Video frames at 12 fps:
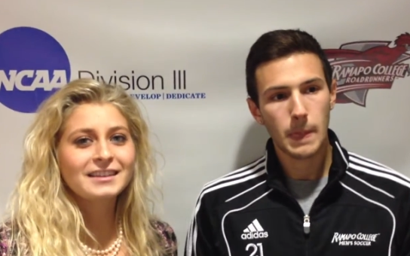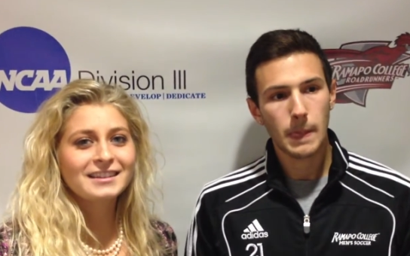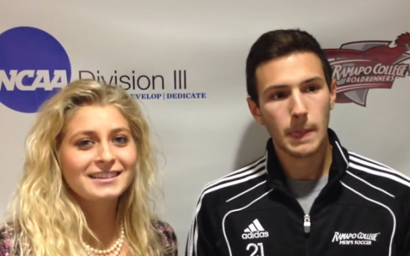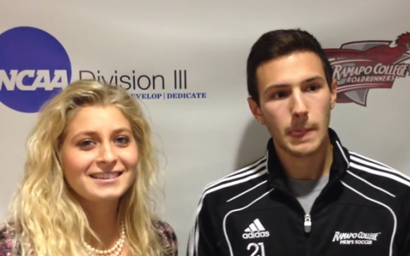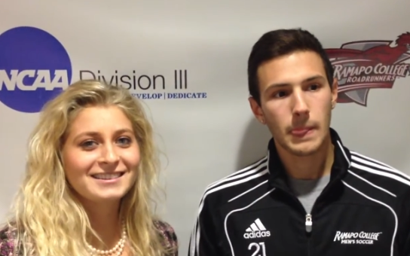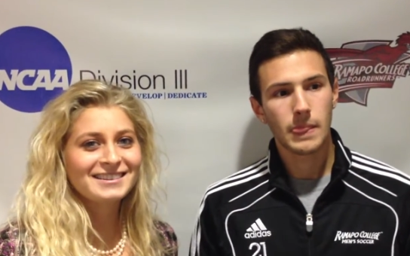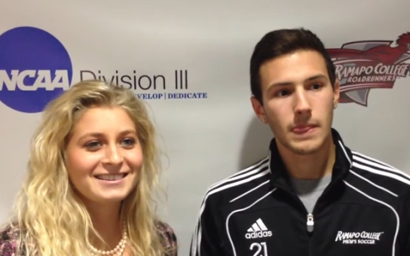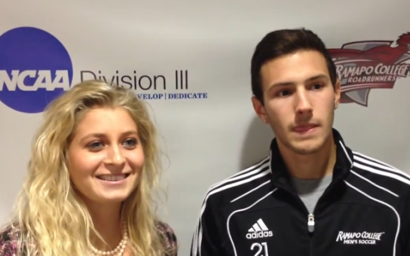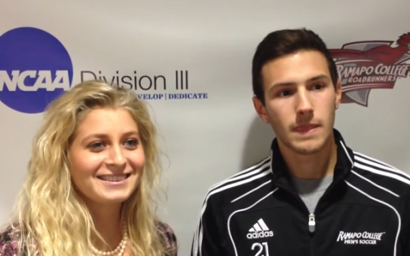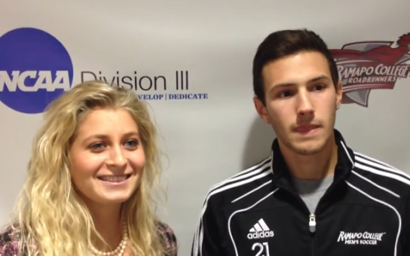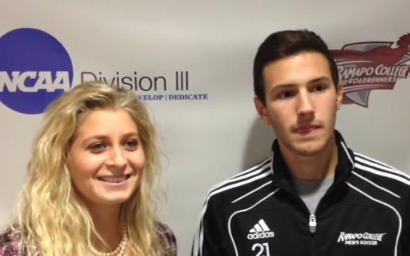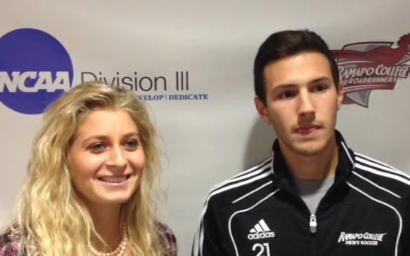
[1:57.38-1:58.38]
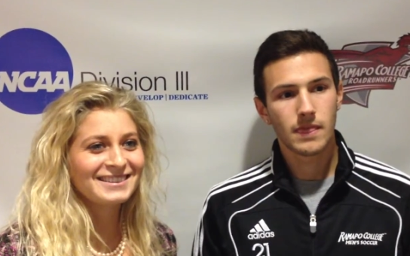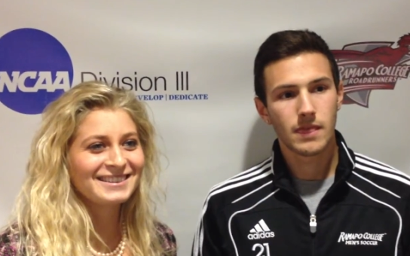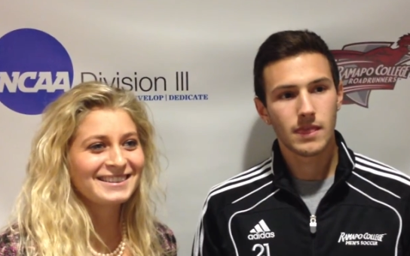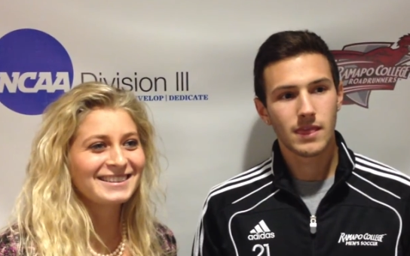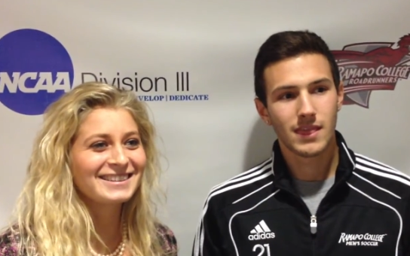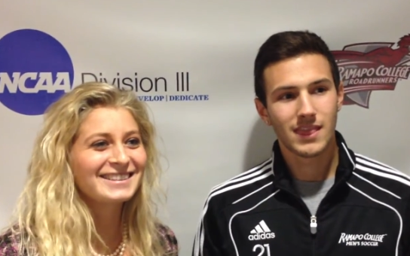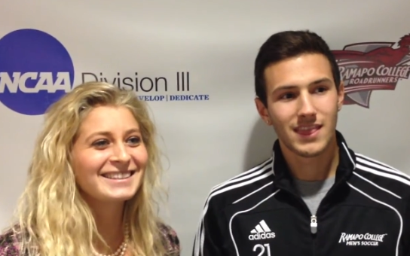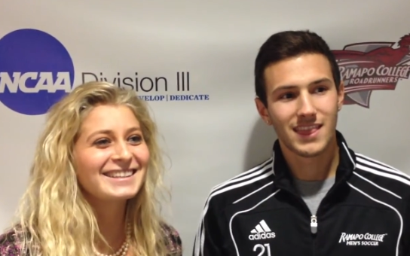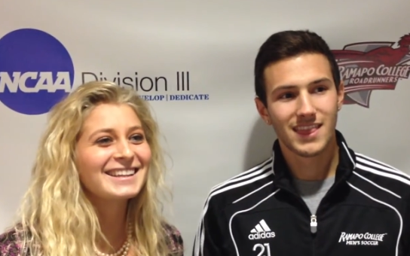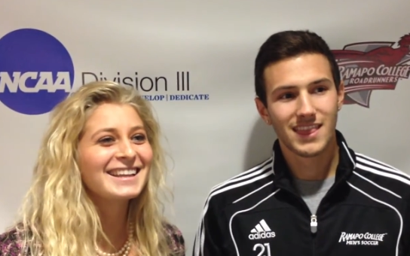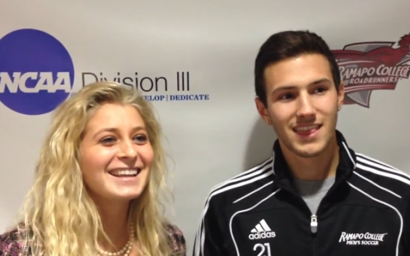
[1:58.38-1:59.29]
(no one is talking)